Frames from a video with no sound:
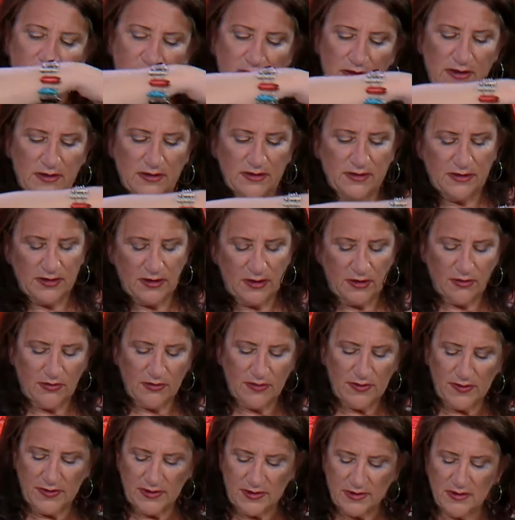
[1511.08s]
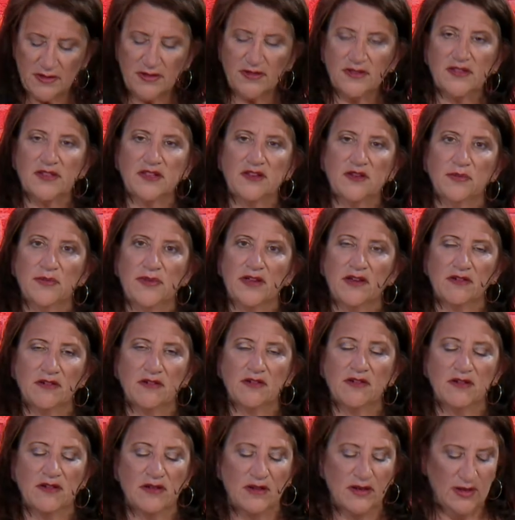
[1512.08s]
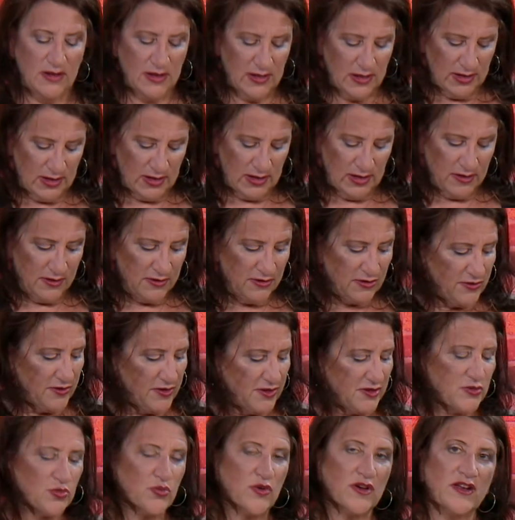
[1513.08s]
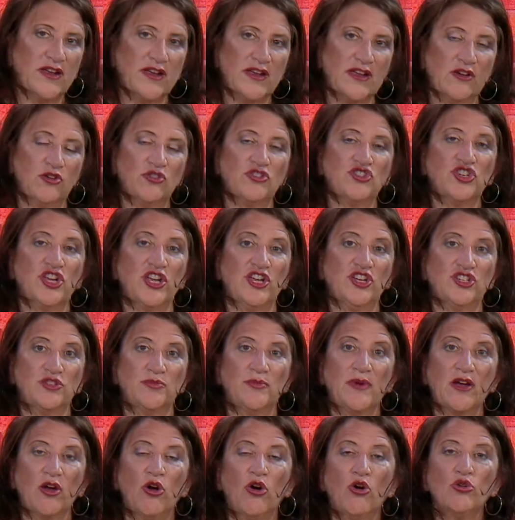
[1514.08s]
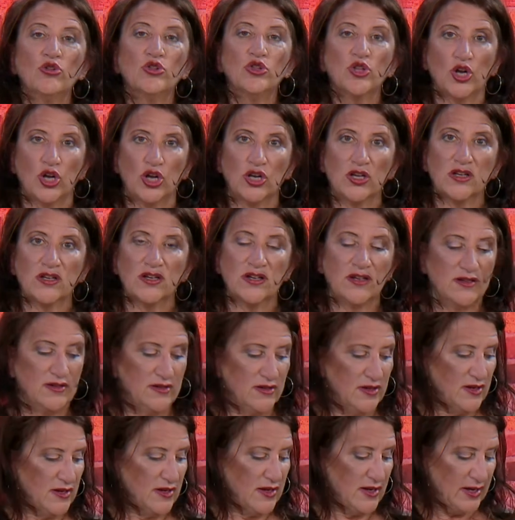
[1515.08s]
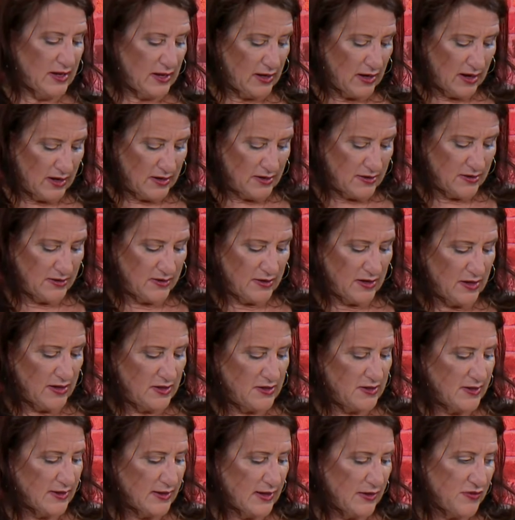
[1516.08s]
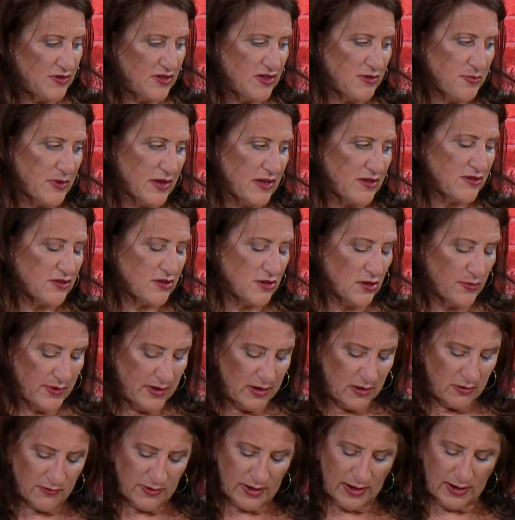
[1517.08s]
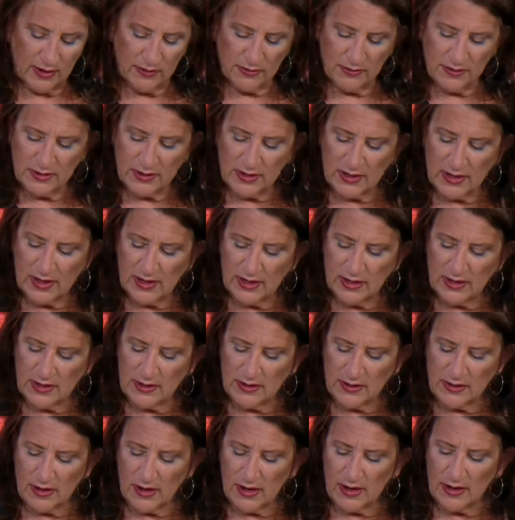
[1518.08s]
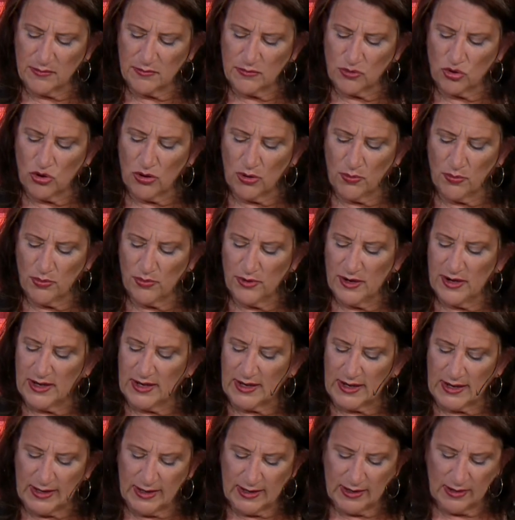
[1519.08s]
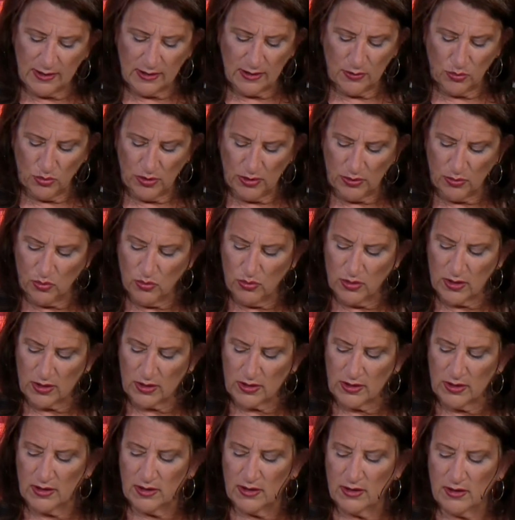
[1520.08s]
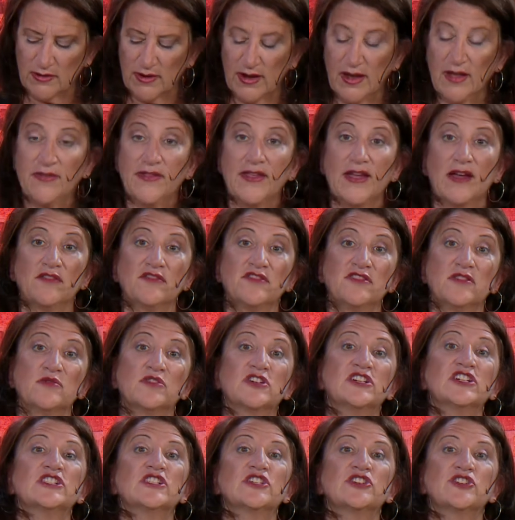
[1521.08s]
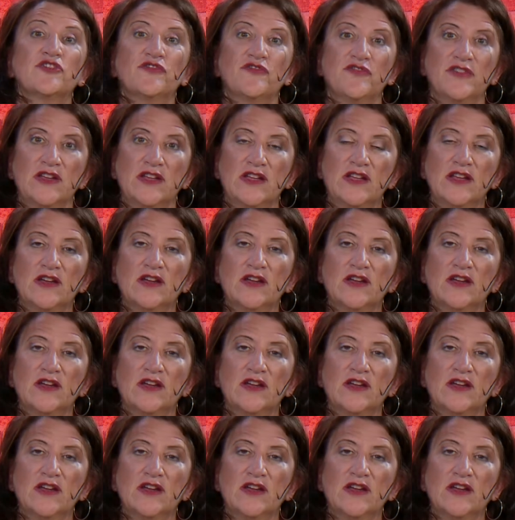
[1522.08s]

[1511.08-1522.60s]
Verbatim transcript: So this is Cedarmere. So this one, I changed my whole look. I decided to leave a space going around and I am incorporating ink with watercolor and now some calligraphy